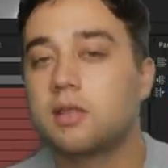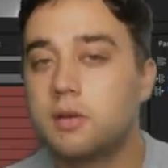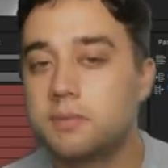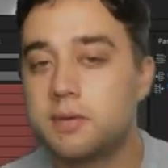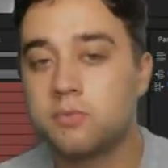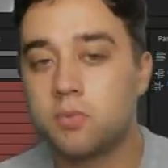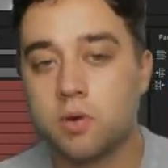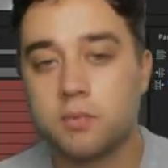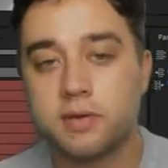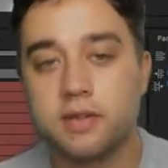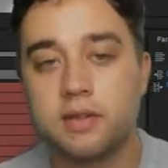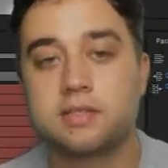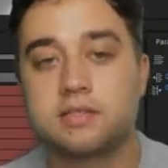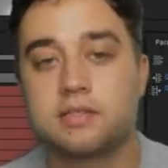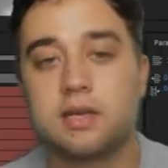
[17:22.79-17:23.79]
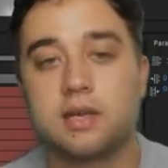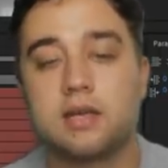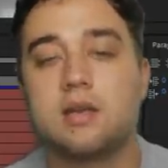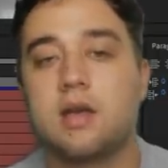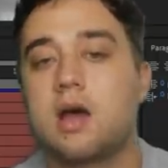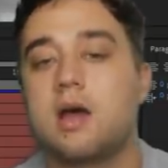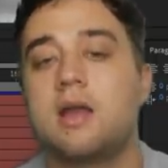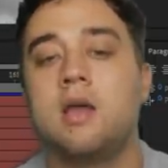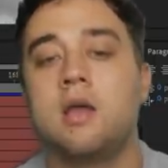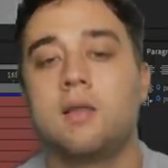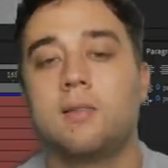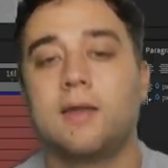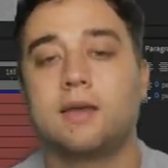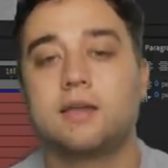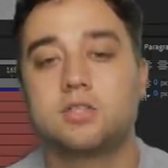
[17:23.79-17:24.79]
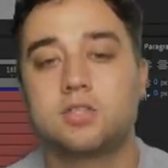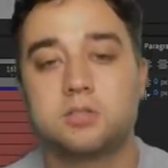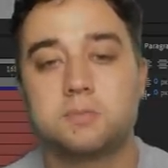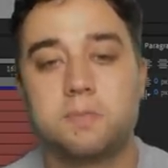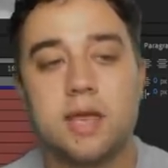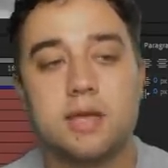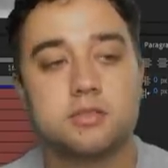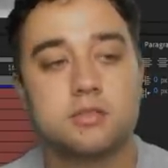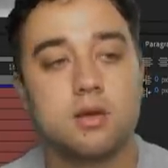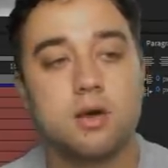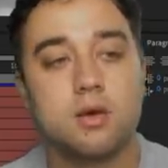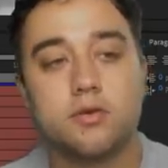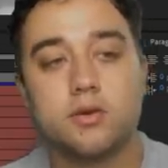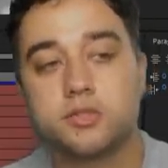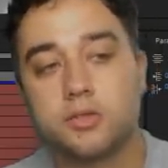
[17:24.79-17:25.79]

a little bit more realistic and not like it's just pasted over.